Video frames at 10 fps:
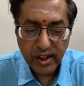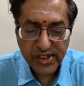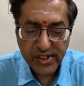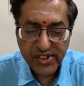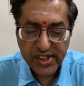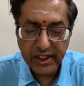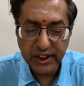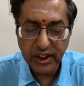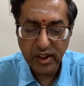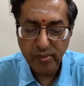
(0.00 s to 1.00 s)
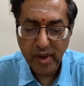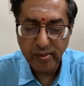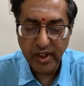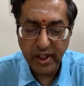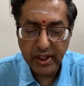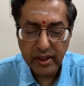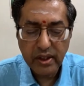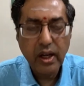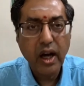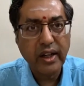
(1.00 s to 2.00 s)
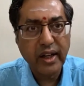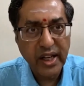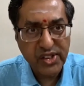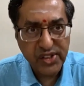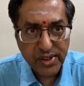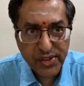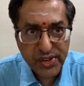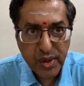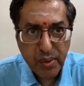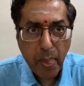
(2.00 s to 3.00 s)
sensation, memory arises